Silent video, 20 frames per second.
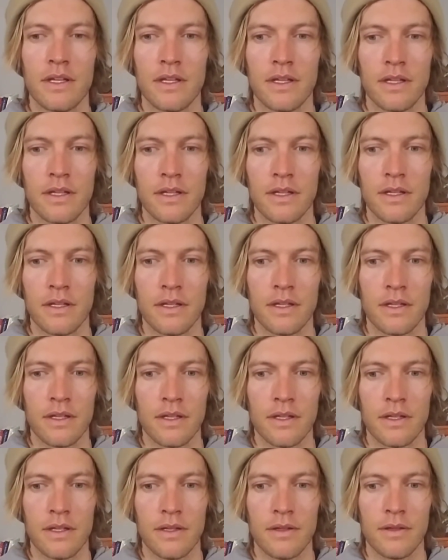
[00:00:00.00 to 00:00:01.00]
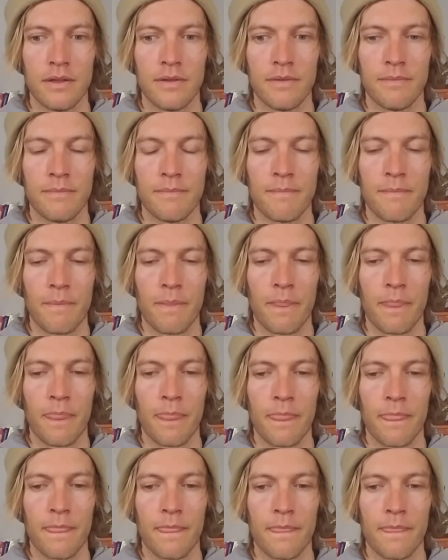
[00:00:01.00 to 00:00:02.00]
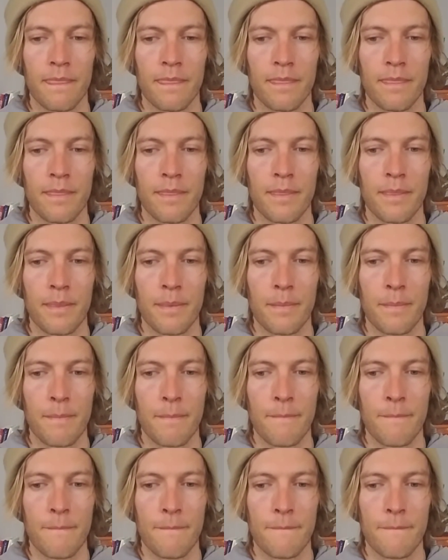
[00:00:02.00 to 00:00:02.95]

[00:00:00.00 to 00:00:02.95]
No one is speaking in this clip.